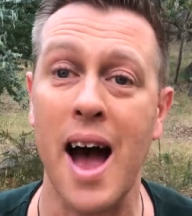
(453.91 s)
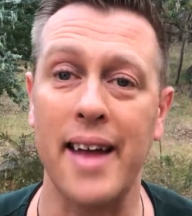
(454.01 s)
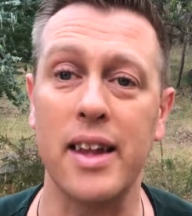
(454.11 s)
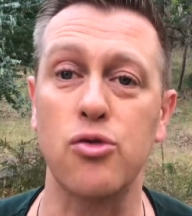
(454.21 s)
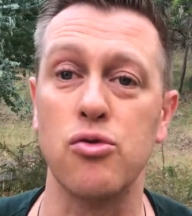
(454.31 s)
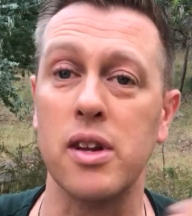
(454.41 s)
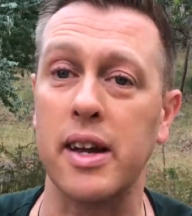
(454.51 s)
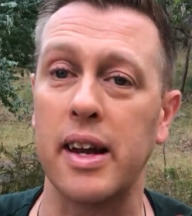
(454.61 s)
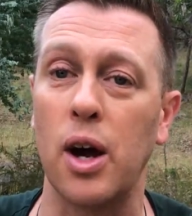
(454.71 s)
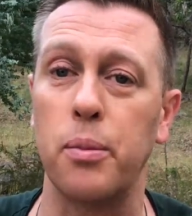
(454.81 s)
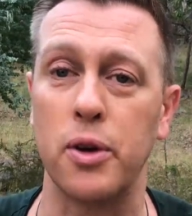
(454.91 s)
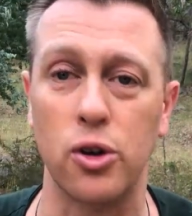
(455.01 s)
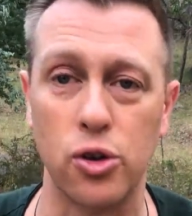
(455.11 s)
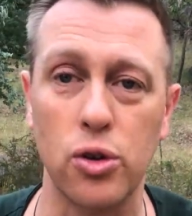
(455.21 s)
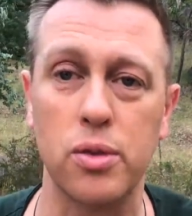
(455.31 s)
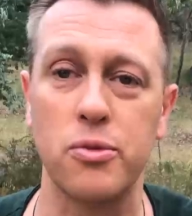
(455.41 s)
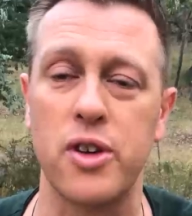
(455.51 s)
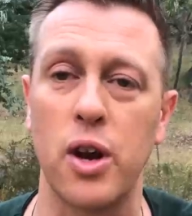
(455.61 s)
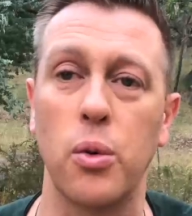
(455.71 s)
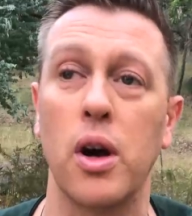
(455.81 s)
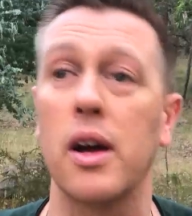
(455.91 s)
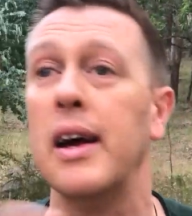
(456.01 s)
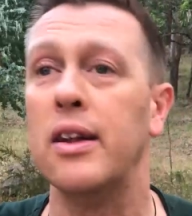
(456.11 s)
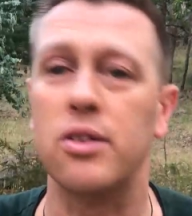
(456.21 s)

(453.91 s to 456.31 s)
and that's really gonna help you to do some shadow work,